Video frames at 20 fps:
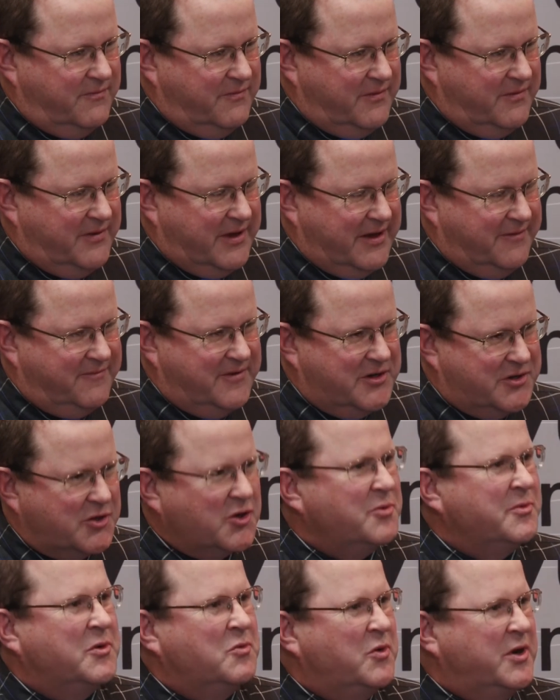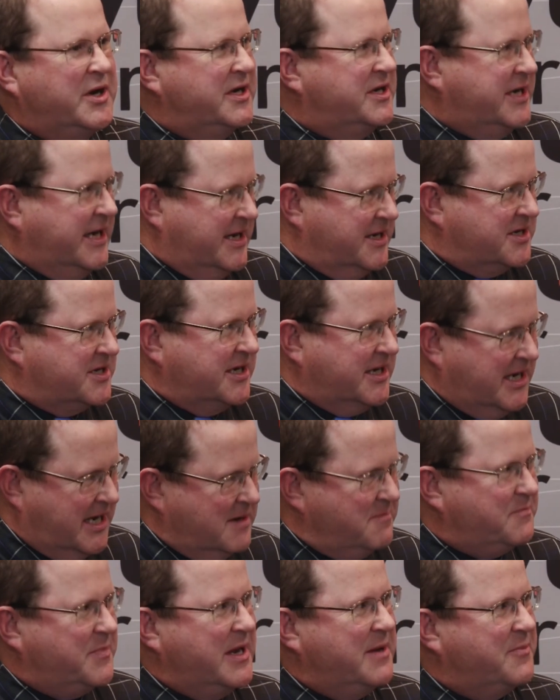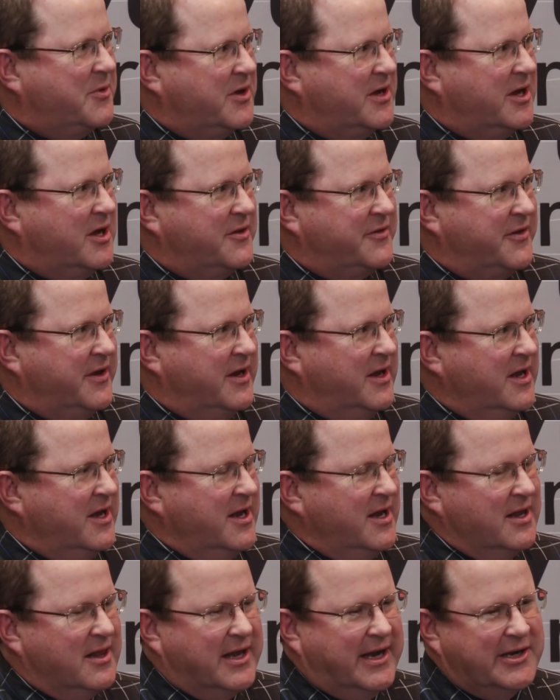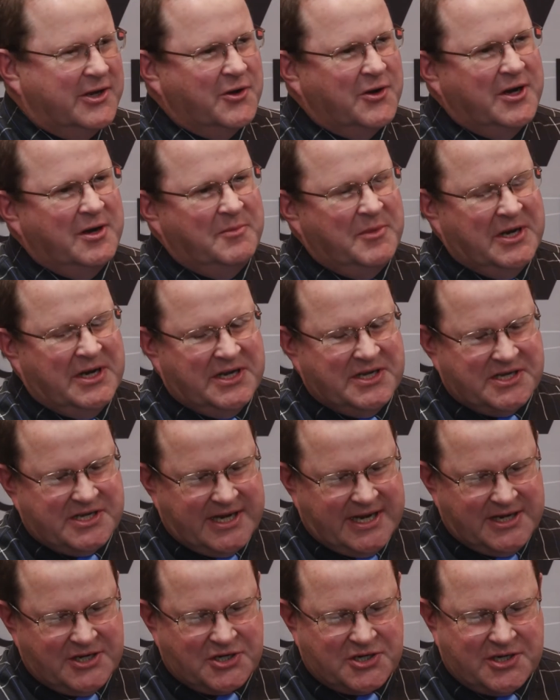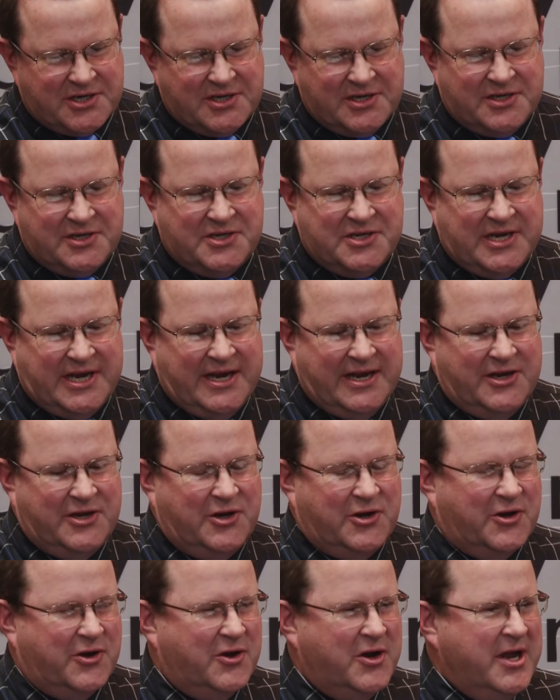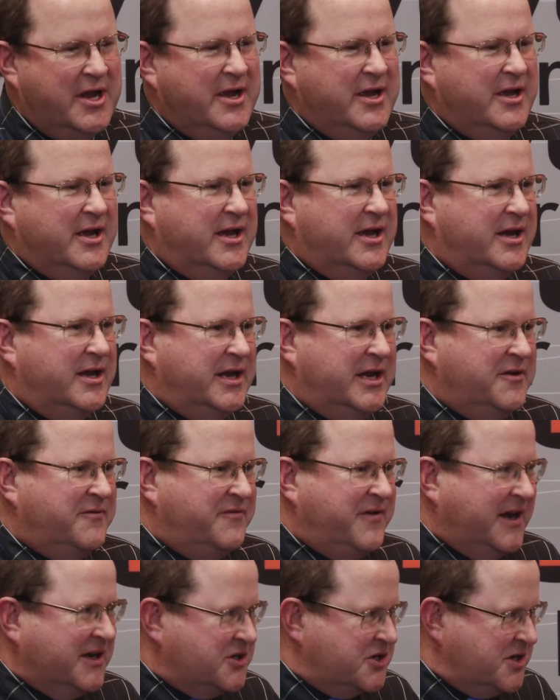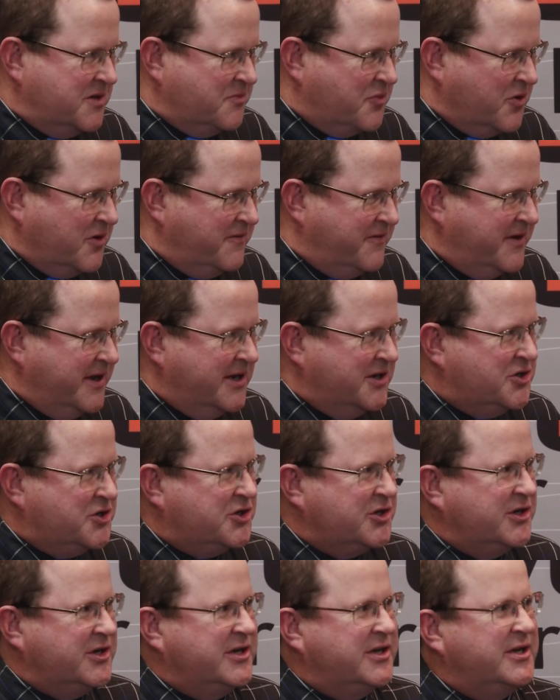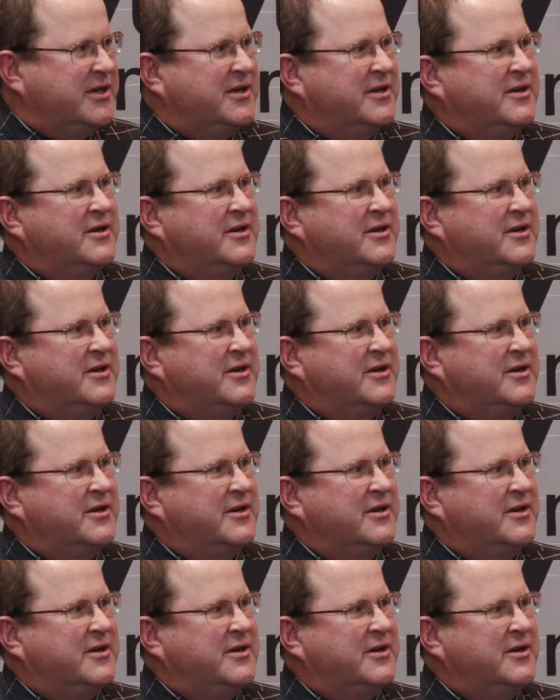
They've determined what it takes to keep people healthy, like your immunizations and your infection prevention,